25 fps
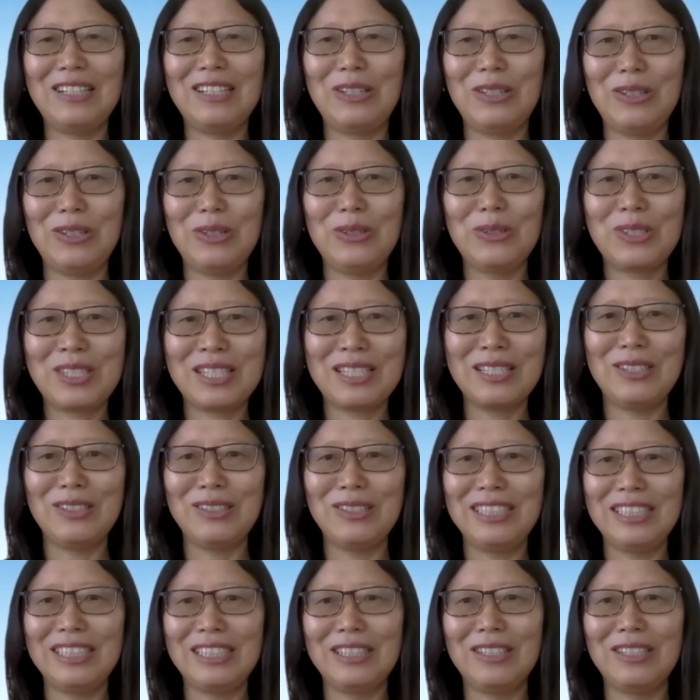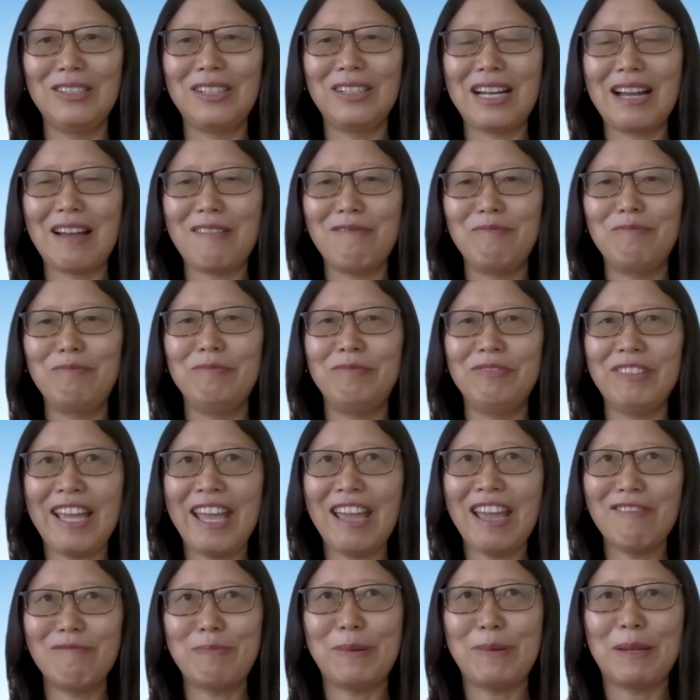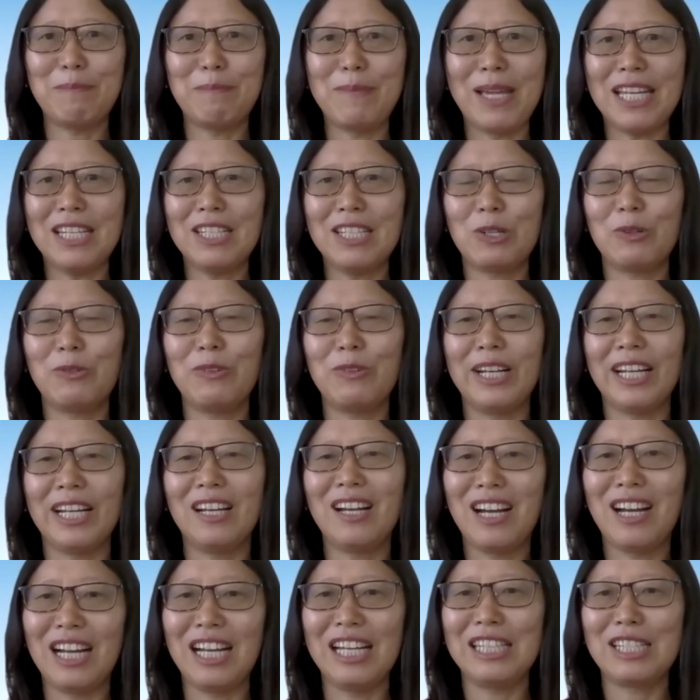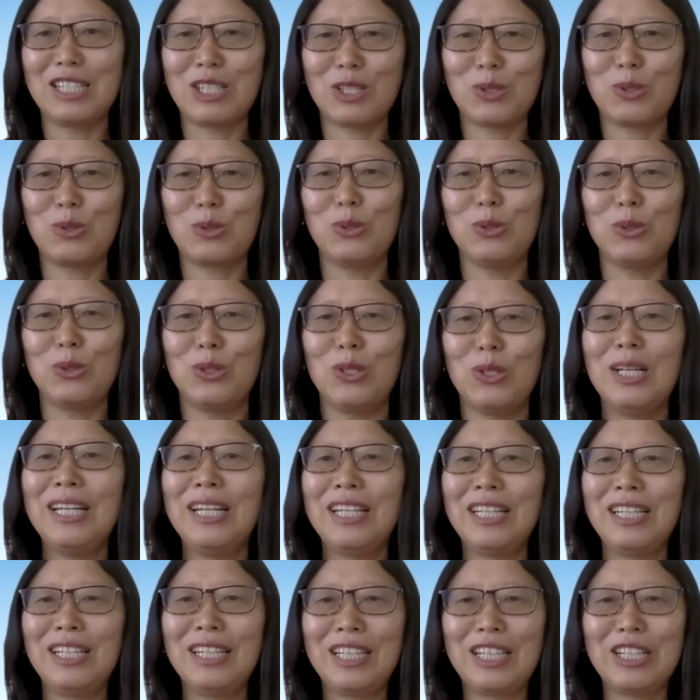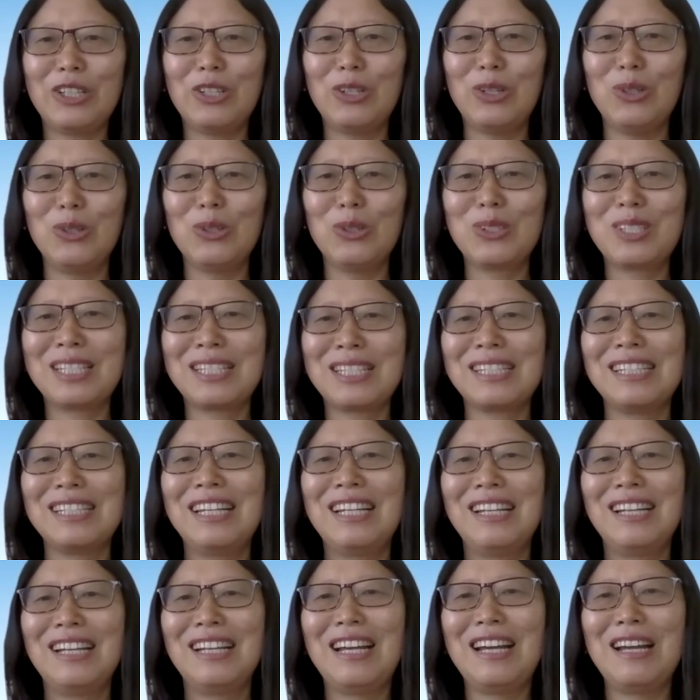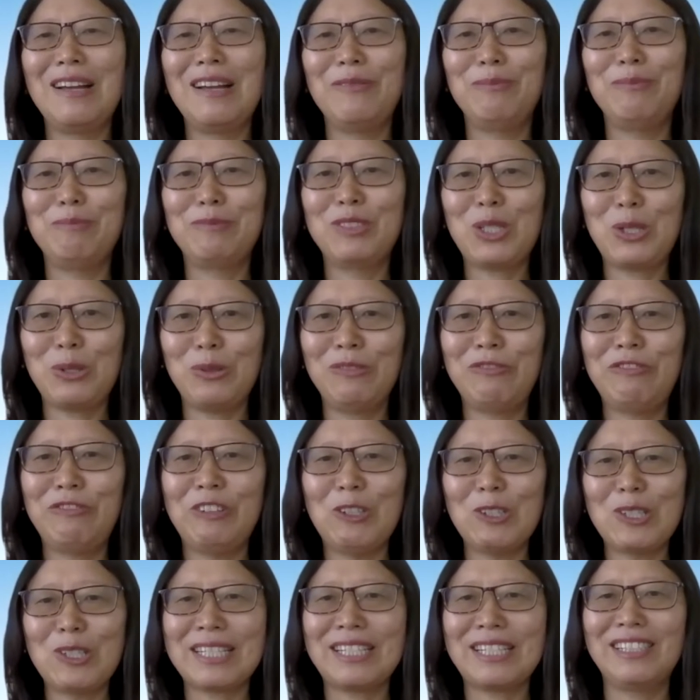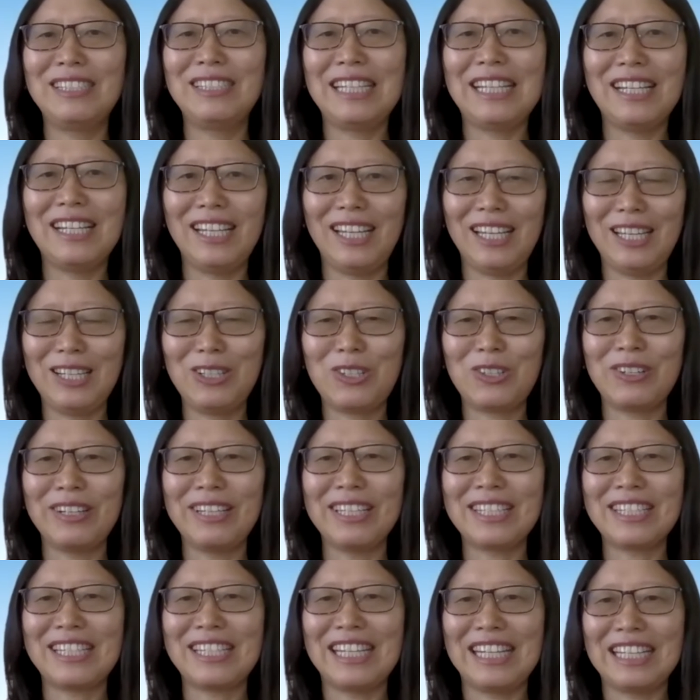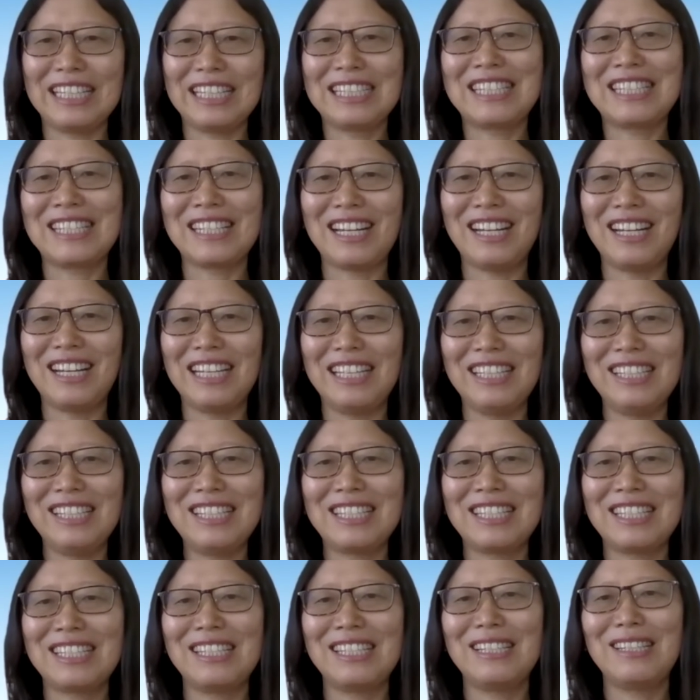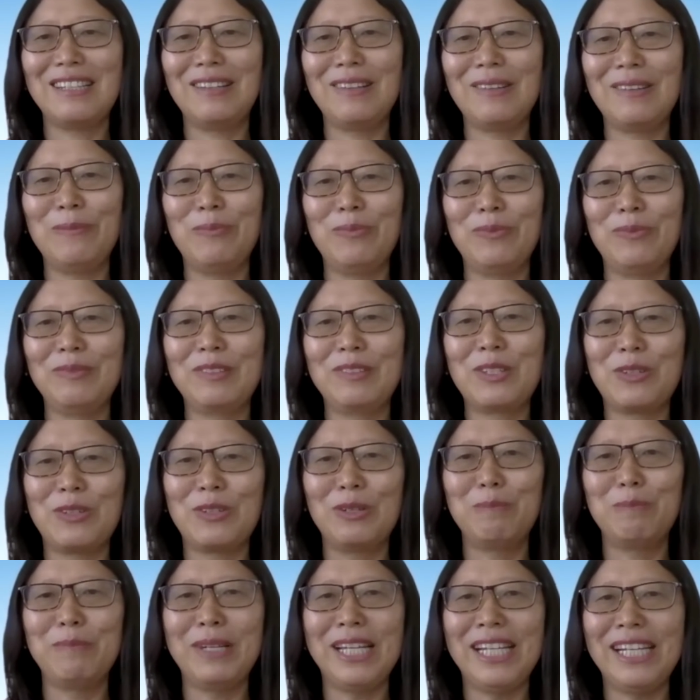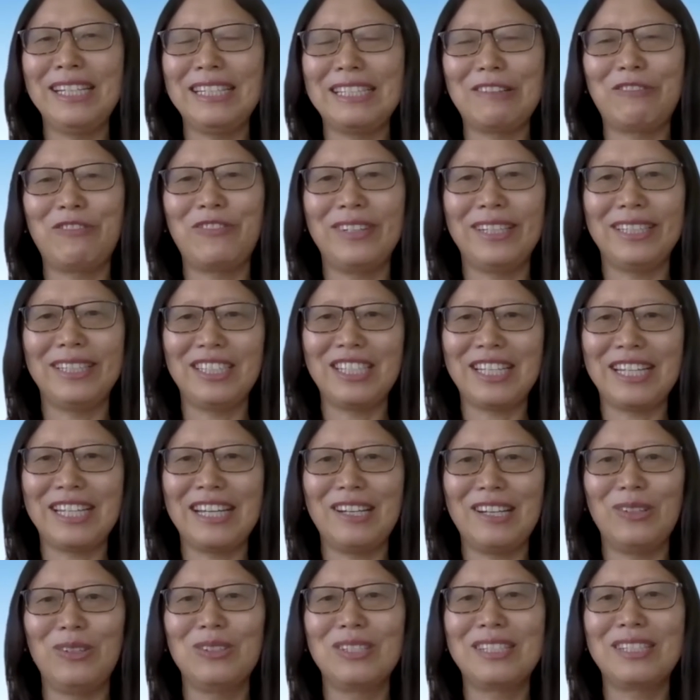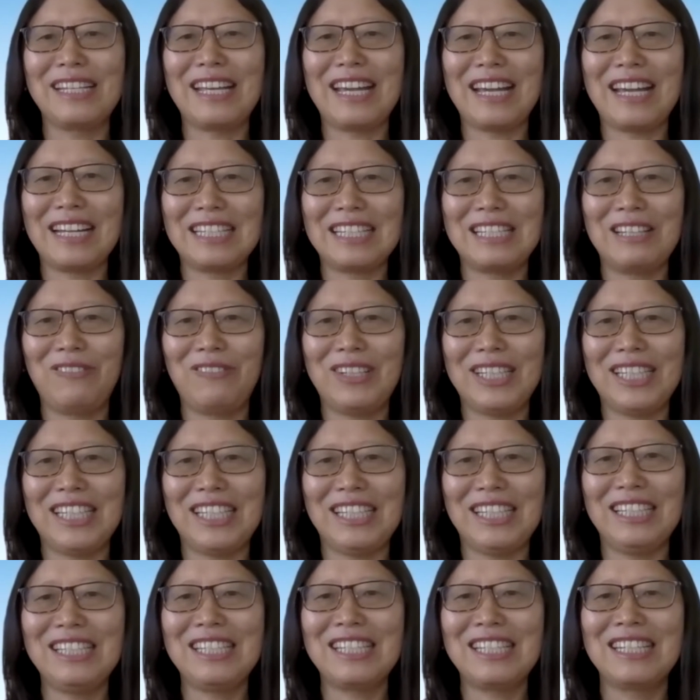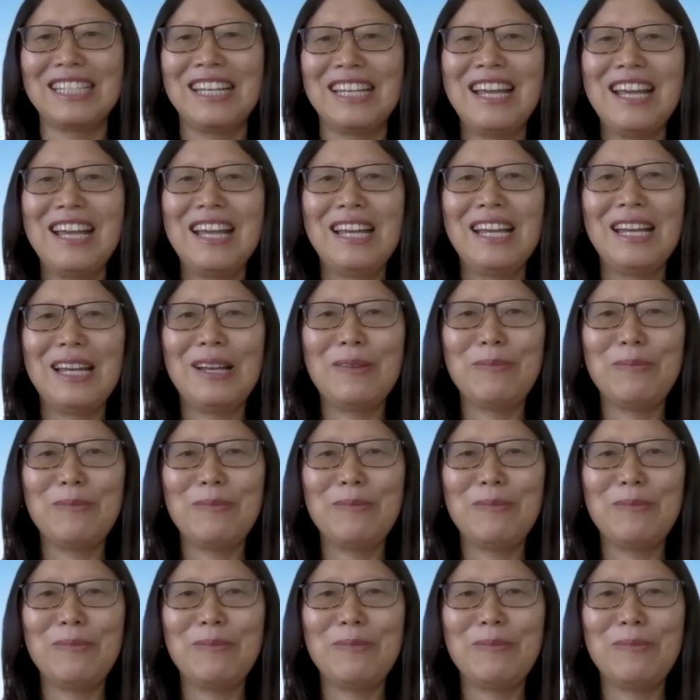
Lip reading: Also, you know, I have been mentoring high school girls to foster their interest in science through many different channels, activities. And